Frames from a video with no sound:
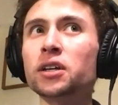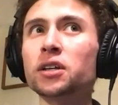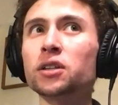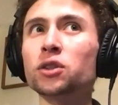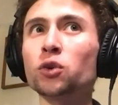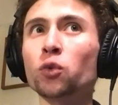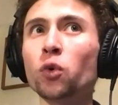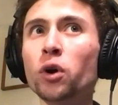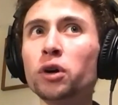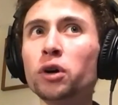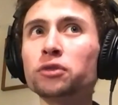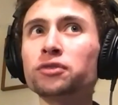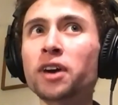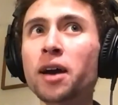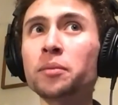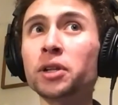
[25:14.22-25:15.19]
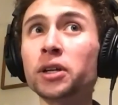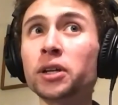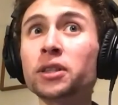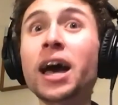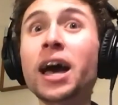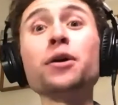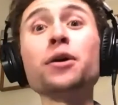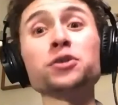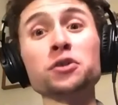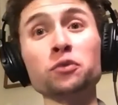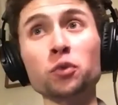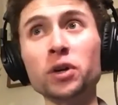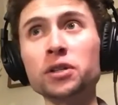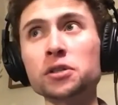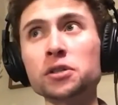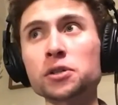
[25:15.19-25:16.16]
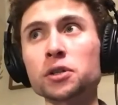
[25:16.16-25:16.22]
the royal family, the House of
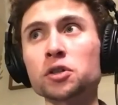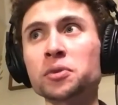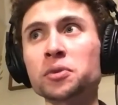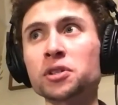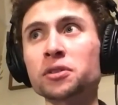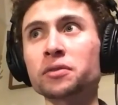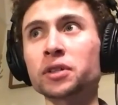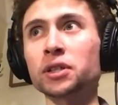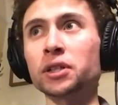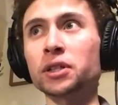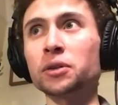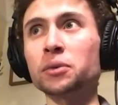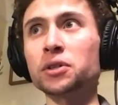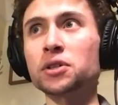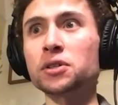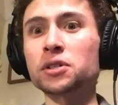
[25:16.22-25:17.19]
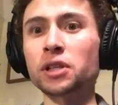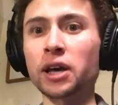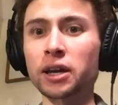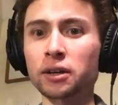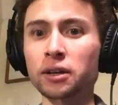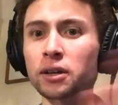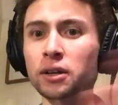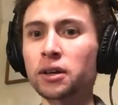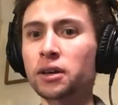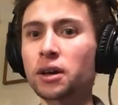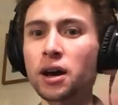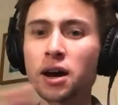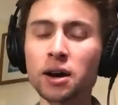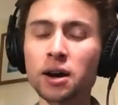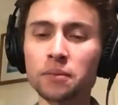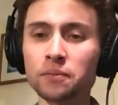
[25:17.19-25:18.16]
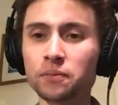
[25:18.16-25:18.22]
Windsor specifically, which is like
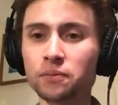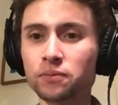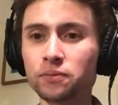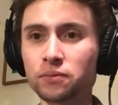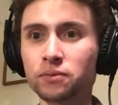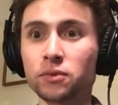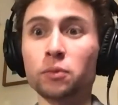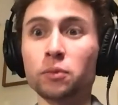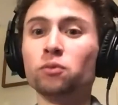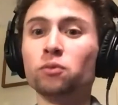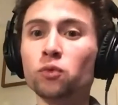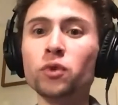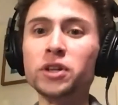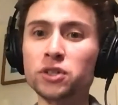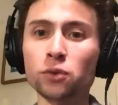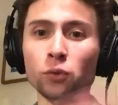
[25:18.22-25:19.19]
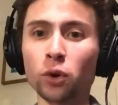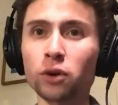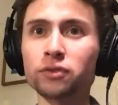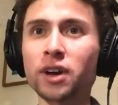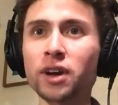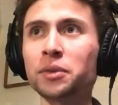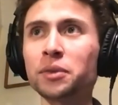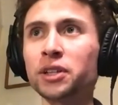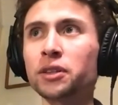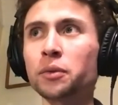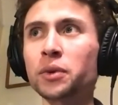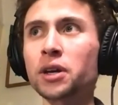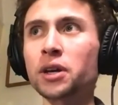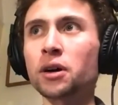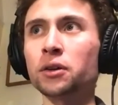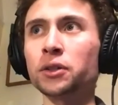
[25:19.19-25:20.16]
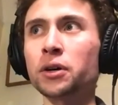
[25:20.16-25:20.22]
the recent royal family that we
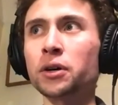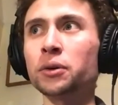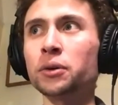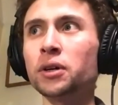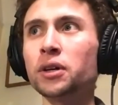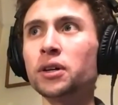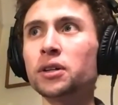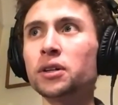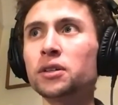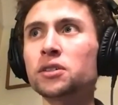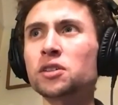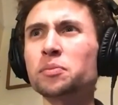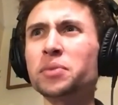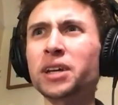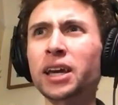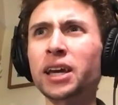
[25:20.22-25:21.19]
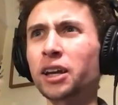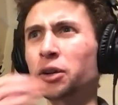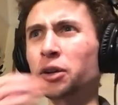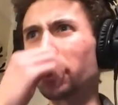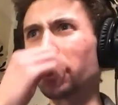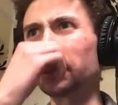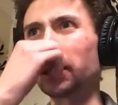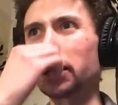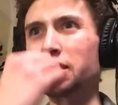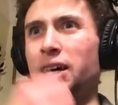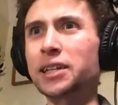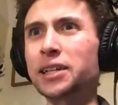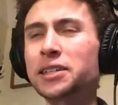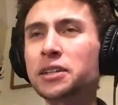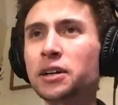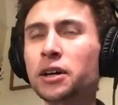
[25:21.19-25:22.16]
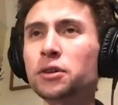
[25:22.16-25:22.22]
all know, beginning at around like
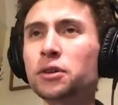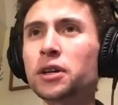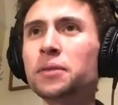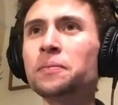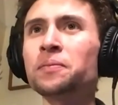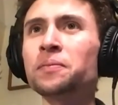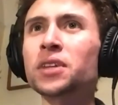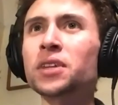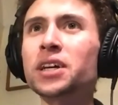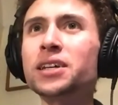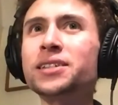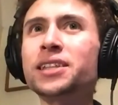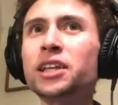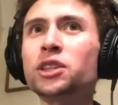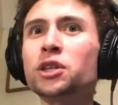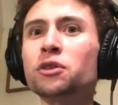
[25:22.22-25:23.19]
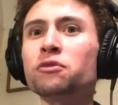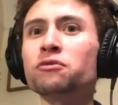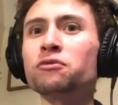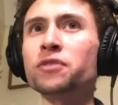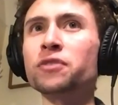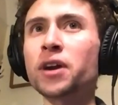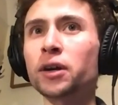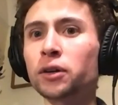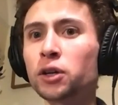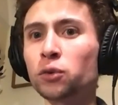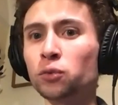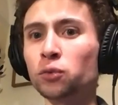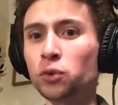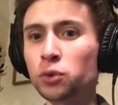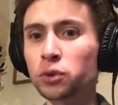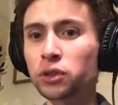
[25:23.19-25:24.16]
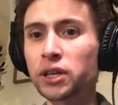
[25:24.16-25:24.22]
1900, is that they're very
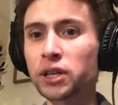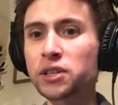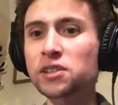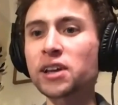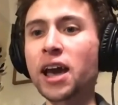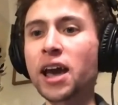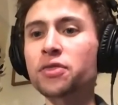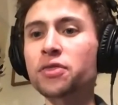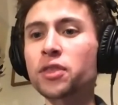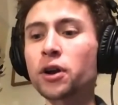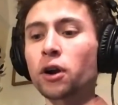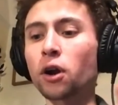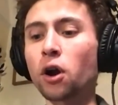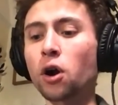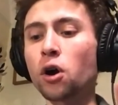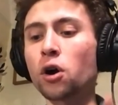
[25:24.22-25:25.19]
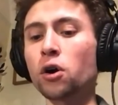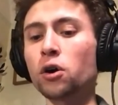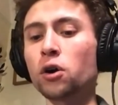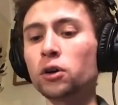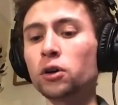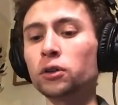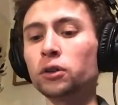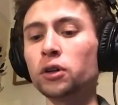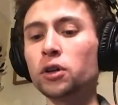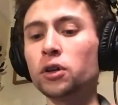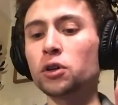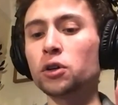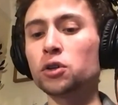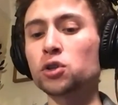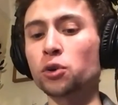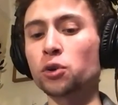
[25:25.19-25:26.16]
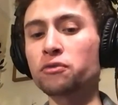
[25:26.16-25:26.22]
ruthless, and they're all
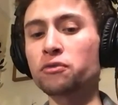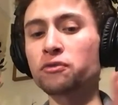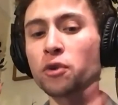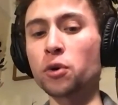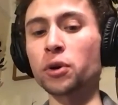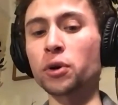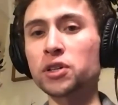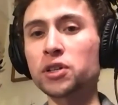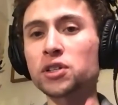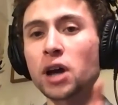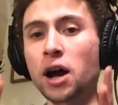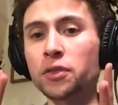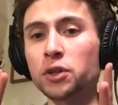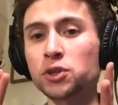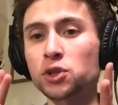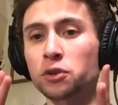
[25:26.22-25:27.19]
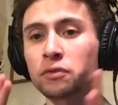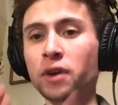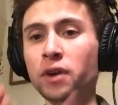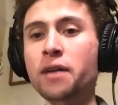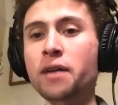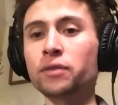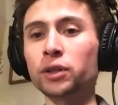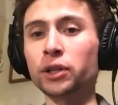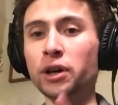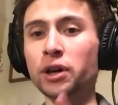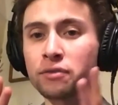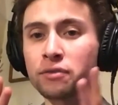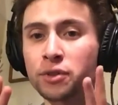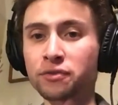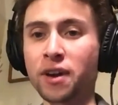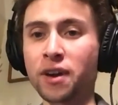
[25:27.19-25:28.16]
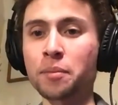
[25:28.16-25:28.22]
sort of focused on the survival of the
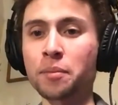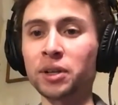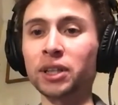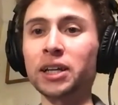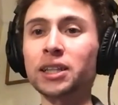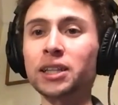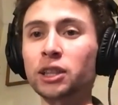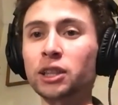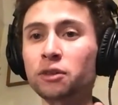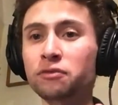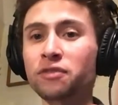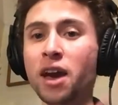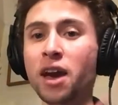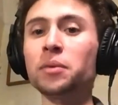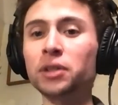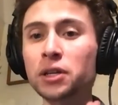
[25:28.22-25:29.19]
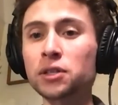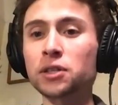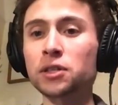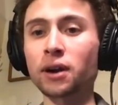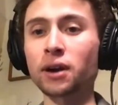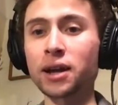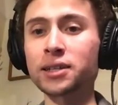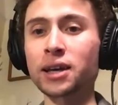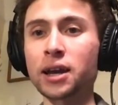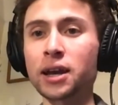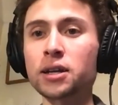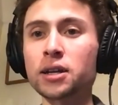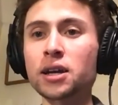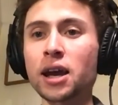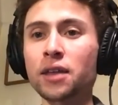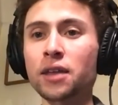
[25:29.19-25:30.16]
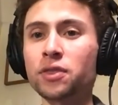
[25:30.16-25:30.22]
family, that the family is their
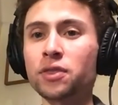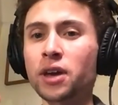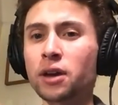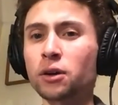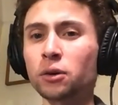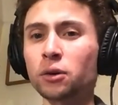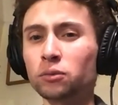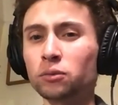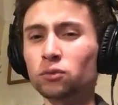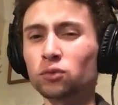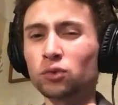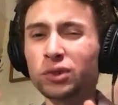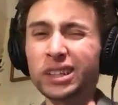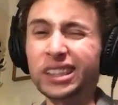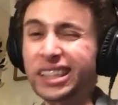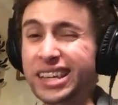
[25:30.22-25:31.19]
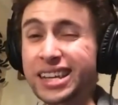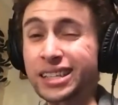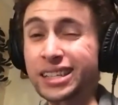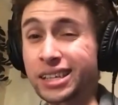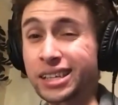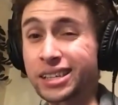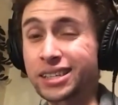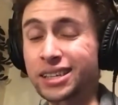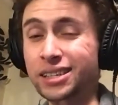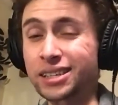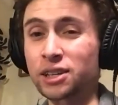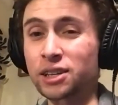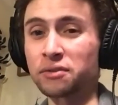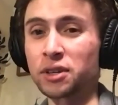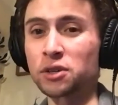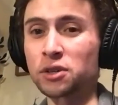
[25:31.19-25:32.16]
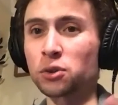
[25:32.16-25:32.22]
identity, and they don't really exist as
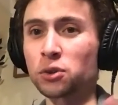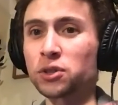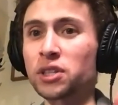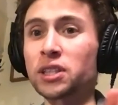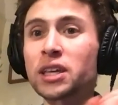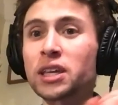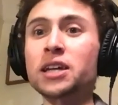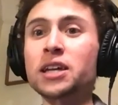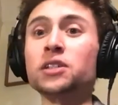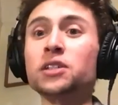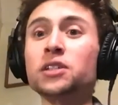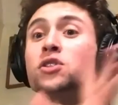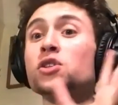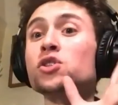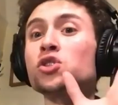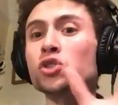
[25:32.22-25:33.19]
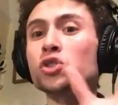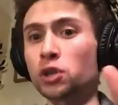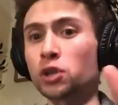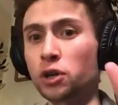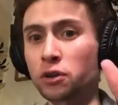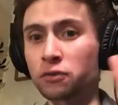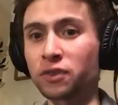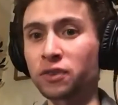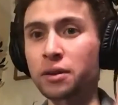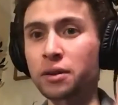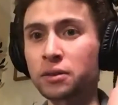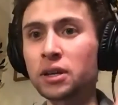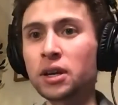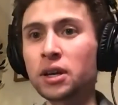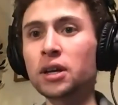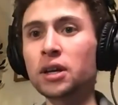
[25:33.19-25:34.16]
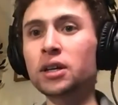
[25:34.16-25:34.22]
individuals, that they exist to serve and
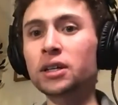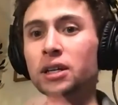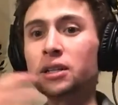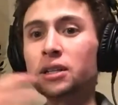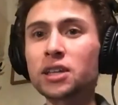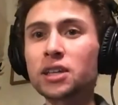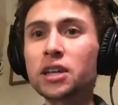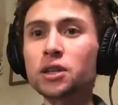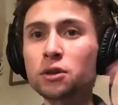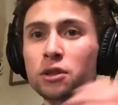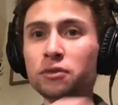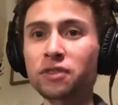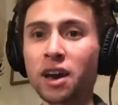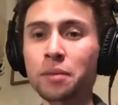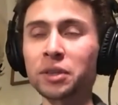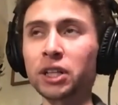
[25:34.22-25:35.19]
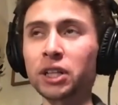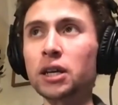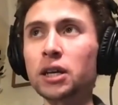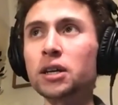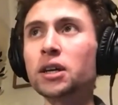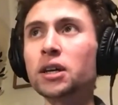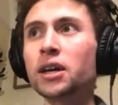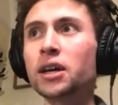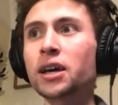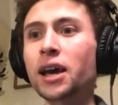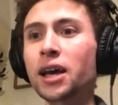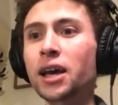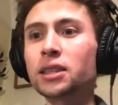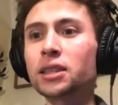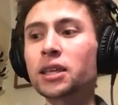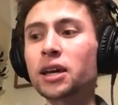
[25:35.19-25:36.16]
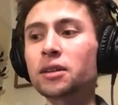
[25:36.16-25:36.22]
continue the family.
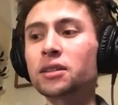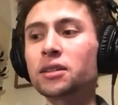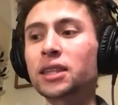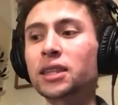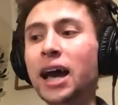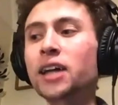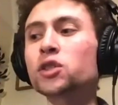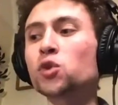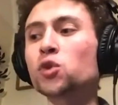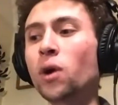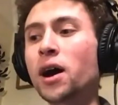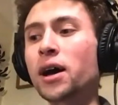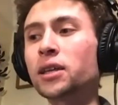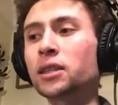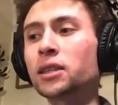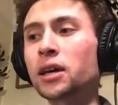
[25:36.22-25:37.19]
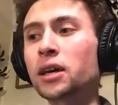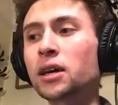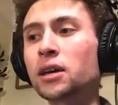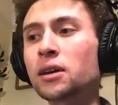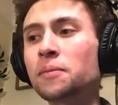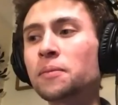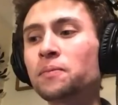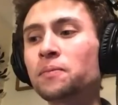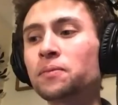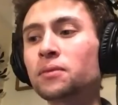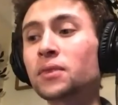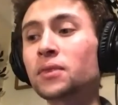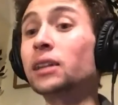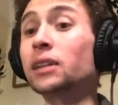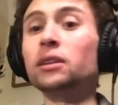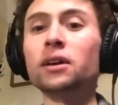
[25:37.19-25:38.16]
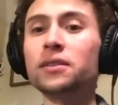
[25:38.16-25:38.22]
And that's why they,
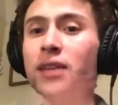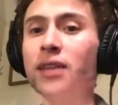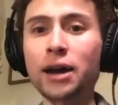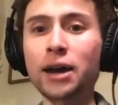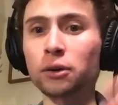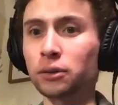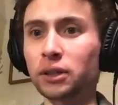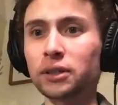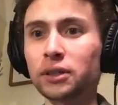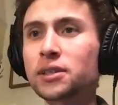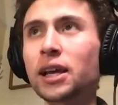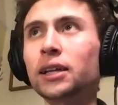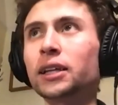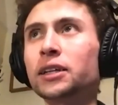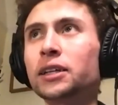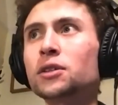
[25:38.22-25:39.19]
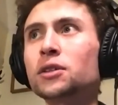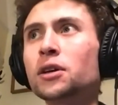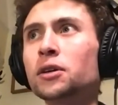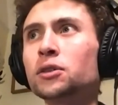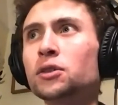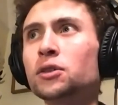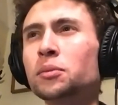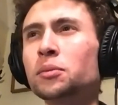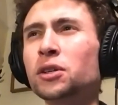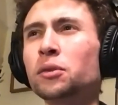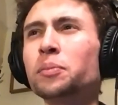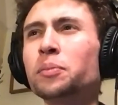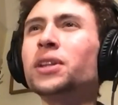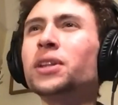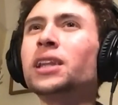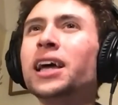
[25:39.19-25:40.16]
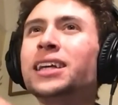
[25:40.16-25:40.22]
and I don't, it's not like to be,
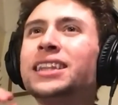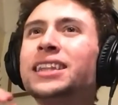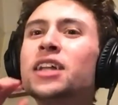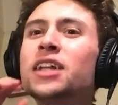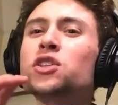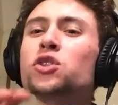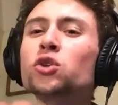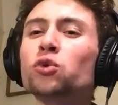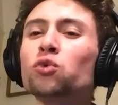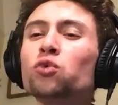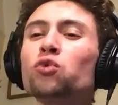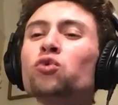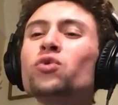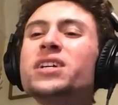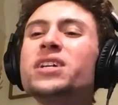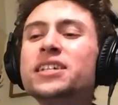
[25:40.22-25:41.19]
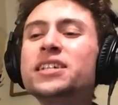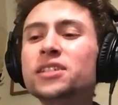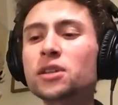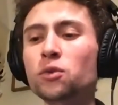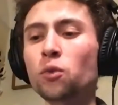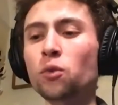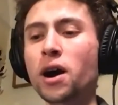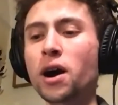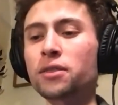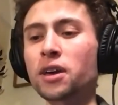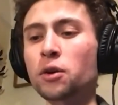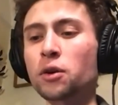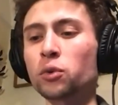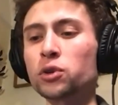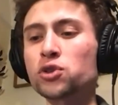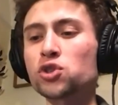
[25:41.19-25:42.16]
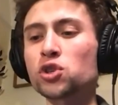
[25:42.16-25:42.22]
but like that's the reason why they
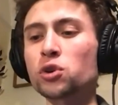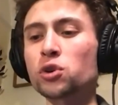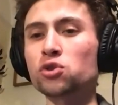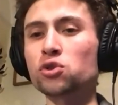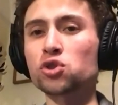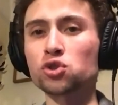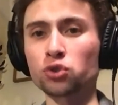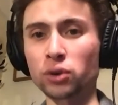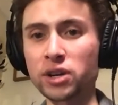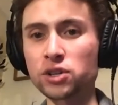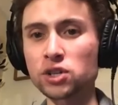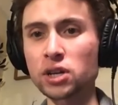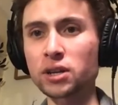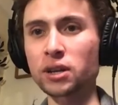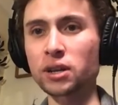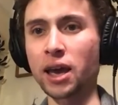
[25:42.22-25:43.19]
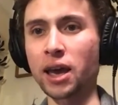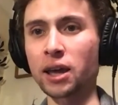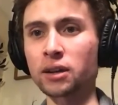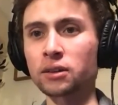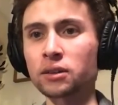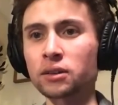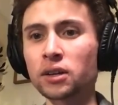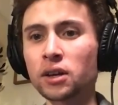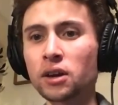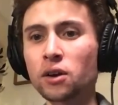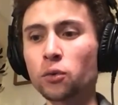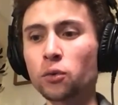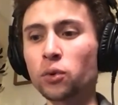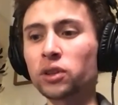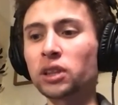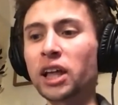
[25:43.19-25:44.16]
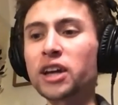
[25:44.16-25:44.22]
were so stringent and
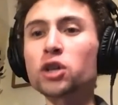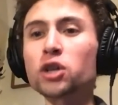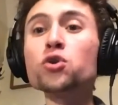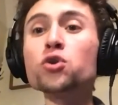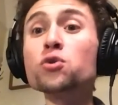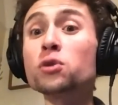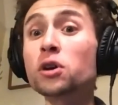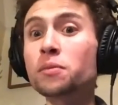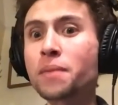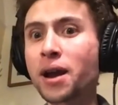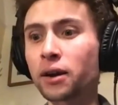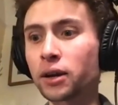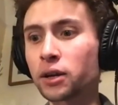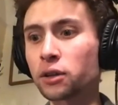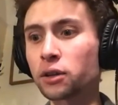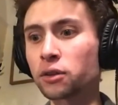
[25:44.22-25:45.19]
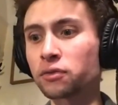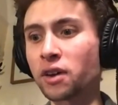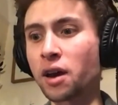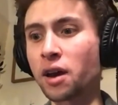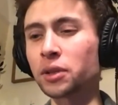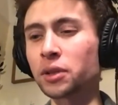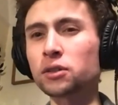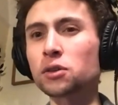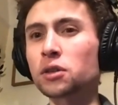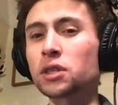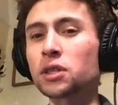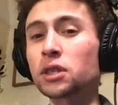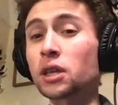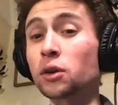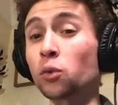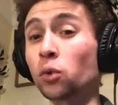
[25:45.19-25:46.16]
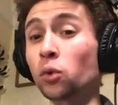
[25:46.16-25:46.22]
with like who could marry into the family, so that
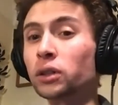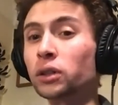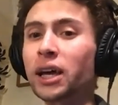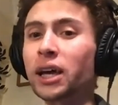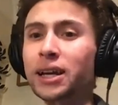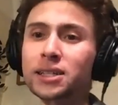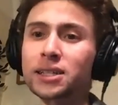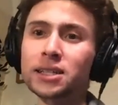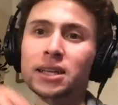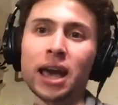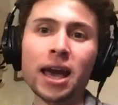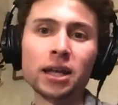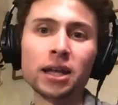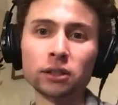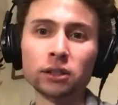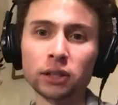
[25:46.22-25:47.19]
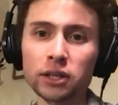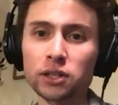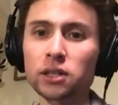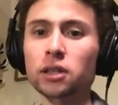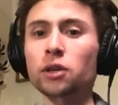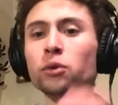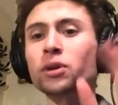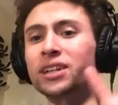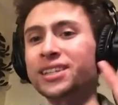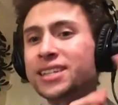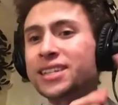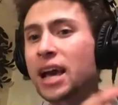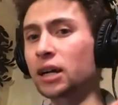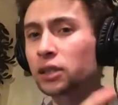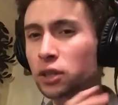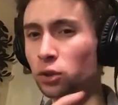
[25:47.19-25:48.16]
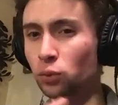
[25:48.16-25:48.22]
they weren't like scandalous, that they were
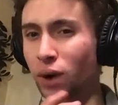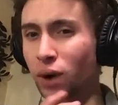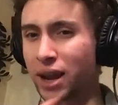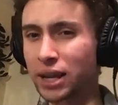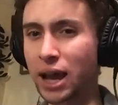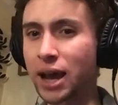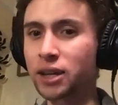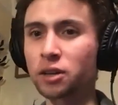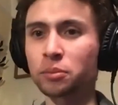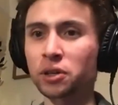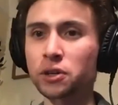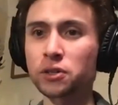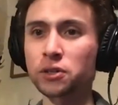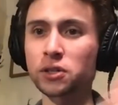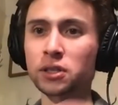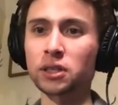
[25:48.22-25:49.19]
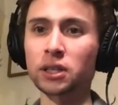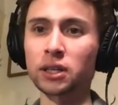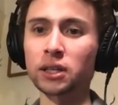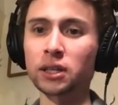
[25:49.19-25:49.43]
exactly the right kind of person.